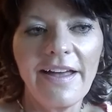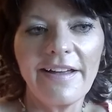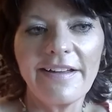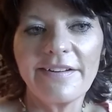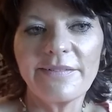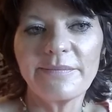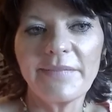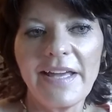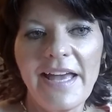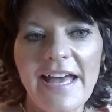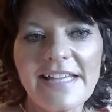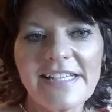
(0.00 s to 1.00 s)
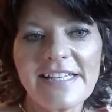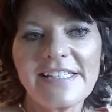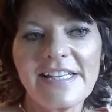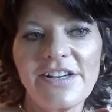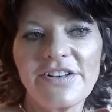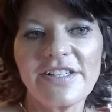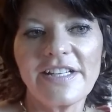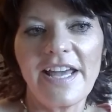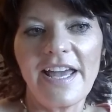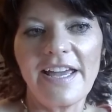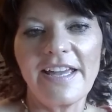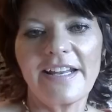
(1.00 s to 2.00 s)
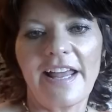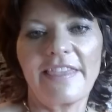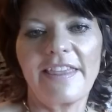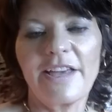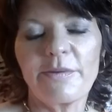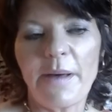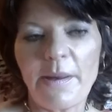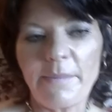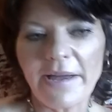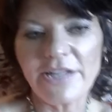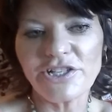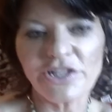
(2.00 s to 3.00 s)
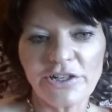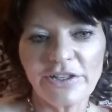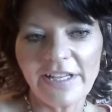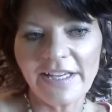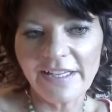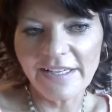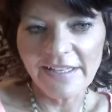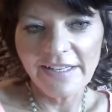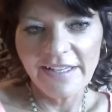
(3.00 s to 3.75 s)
Um, as I sit here today and I think about my journey